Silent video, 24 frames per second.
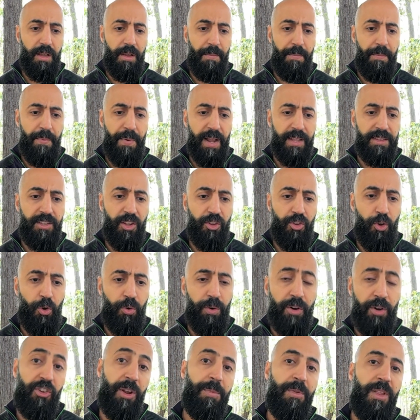Practice
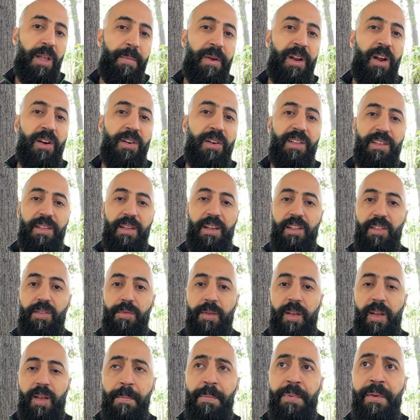Ownership Seminars is
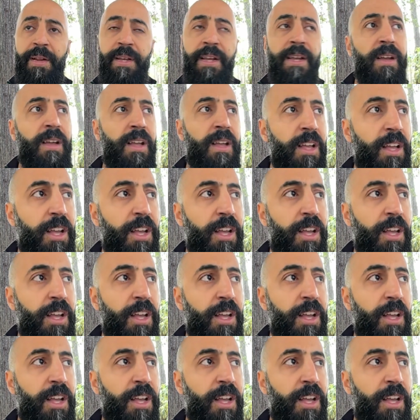his company.